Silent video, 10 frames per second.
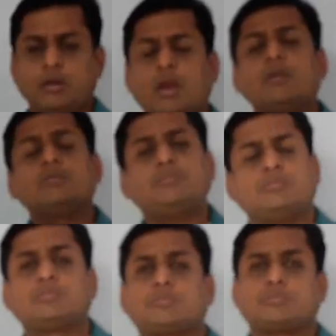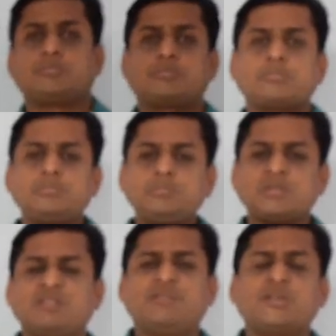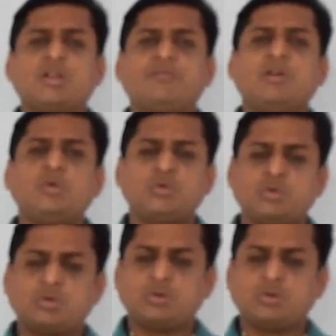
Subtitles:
Now first of all you should